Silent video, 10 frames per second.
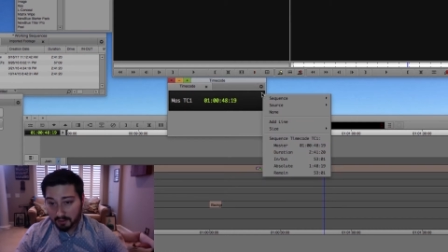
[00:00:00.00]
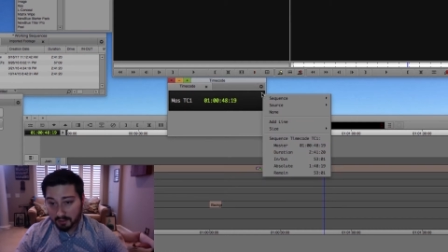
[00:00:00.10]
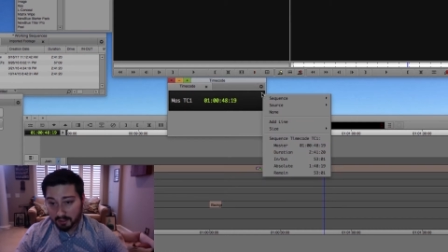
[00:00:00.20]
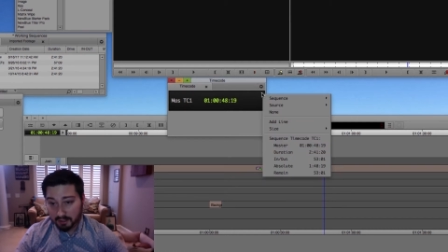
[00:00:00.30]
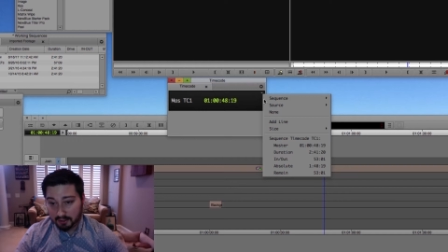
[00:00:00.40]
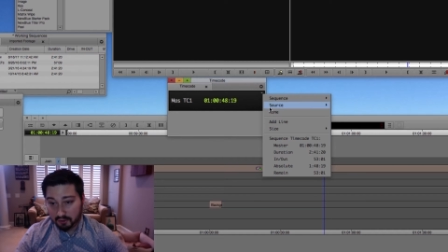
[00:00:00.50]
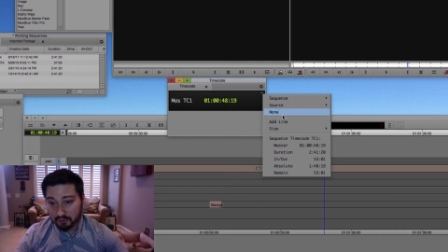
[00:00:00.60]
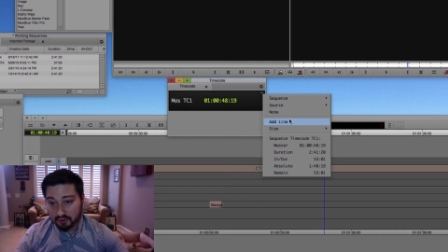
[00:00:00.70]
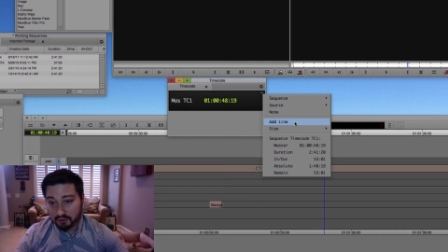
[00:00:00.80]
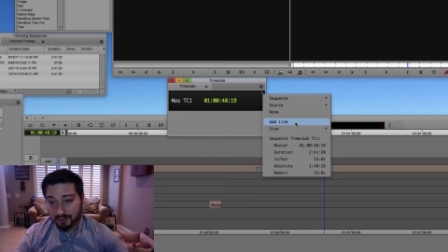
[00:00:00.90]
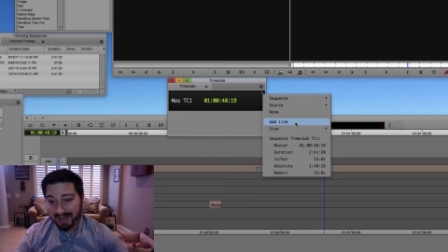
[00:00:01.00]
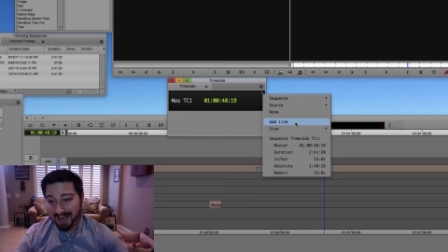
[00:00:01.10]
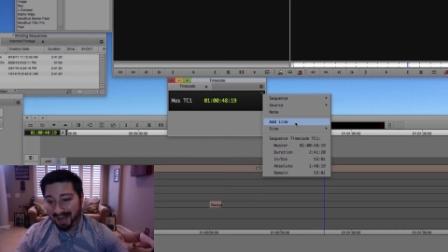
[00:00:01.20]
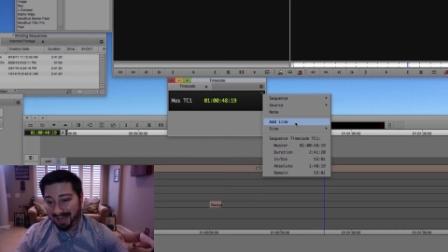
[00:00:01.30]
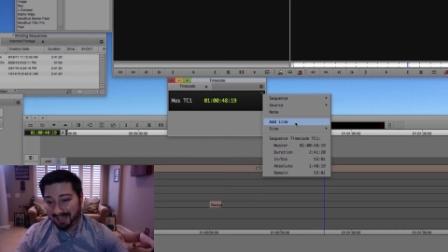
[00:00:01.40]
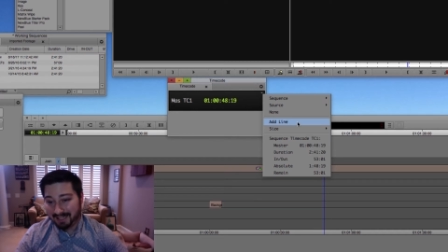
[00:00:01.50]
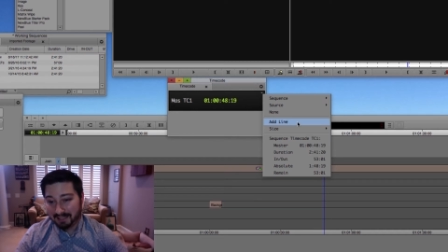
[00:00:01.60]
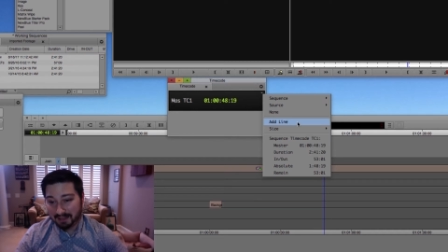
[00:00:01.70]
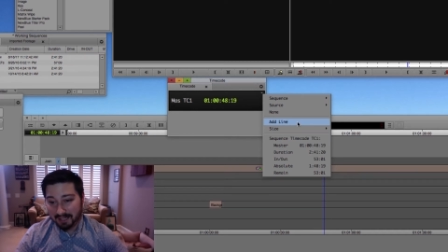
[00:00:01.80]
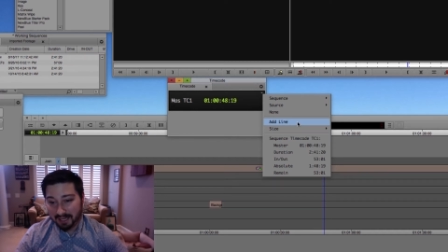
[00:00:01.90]
uh, go to add
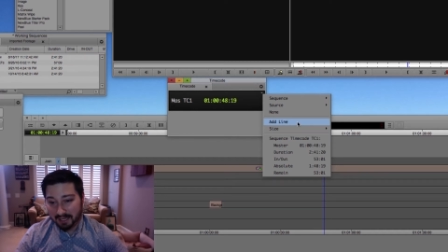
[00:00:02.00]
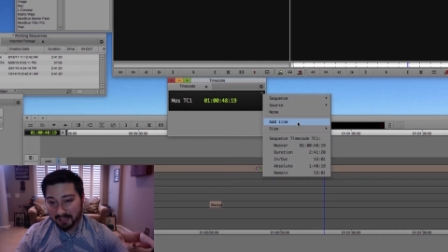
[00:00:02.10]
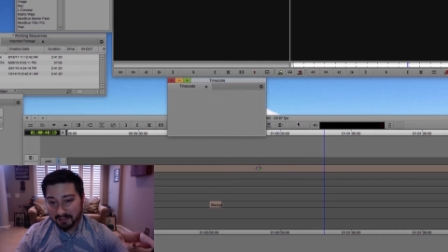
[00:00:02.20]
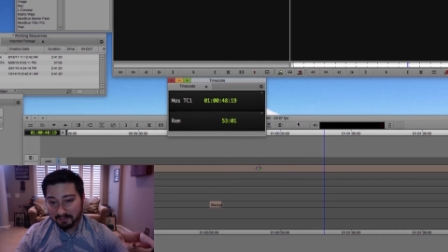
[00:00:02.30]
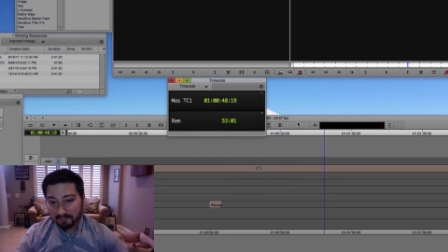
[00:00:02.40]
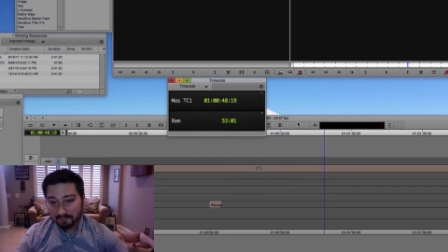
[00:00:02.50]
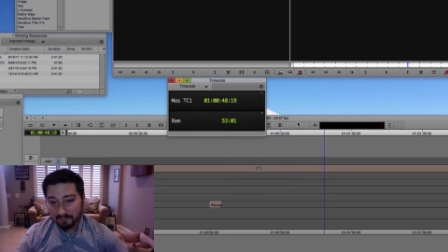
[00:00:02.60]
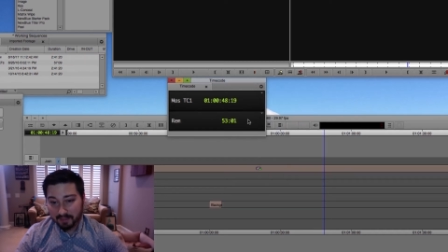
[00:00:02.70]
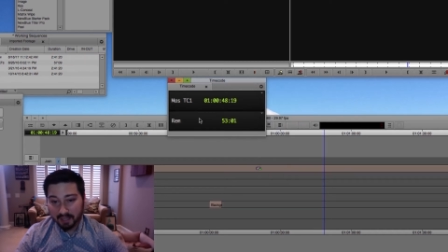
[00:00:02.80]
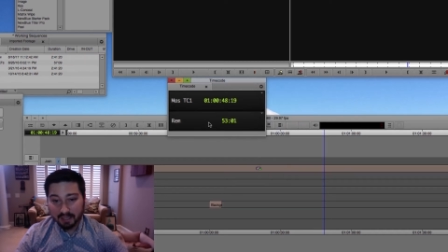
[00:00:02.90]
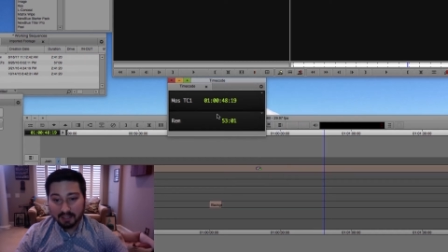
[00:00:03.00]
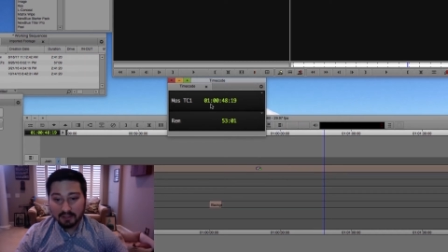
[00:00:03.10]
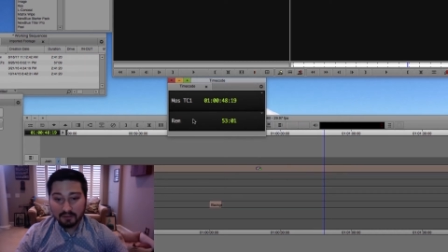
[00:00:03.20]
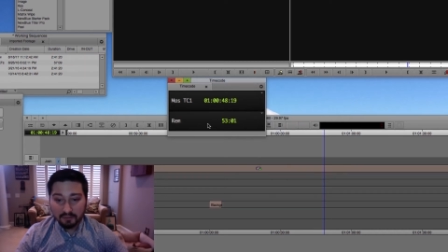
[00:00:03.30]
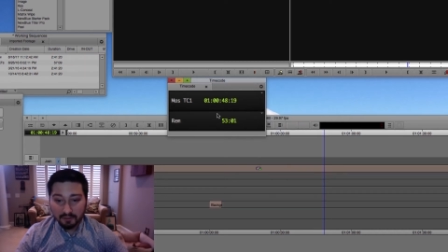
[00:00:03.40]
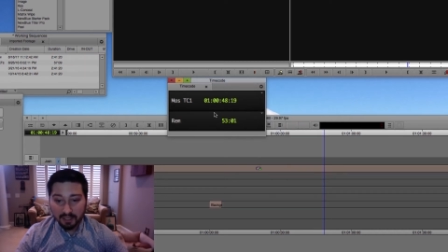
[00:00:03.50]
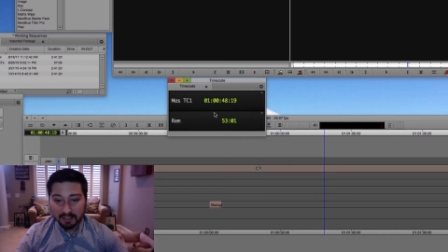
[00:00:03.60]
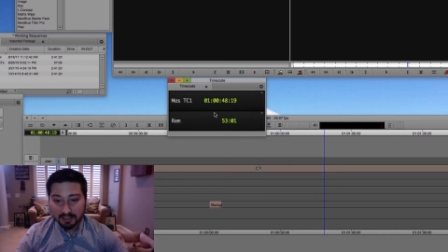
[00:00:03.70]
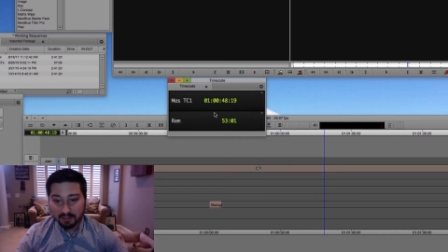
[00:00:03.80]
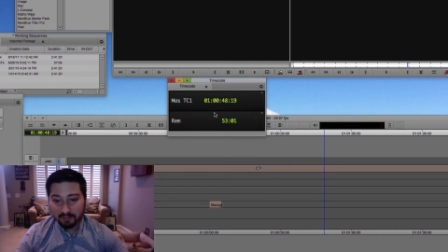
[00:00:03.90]
line, and a new line
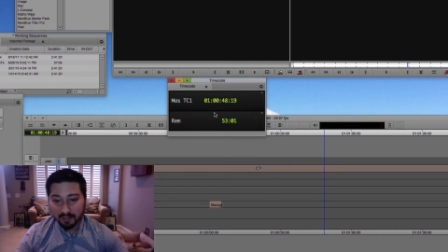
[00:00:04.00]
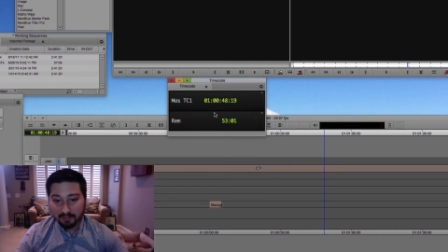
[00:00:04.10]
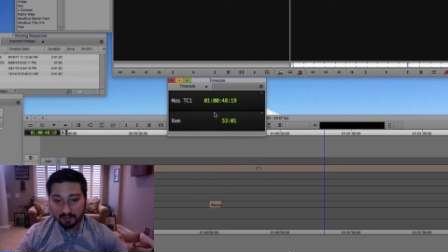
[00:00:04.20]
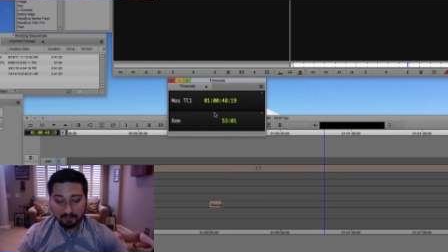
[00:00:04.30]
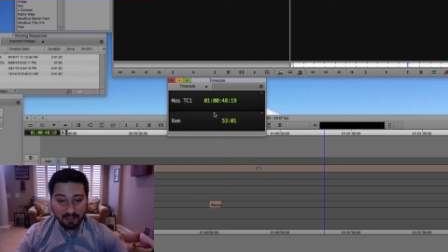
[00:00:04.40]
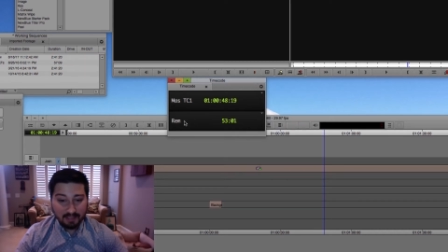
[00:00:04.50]
is going to pop up.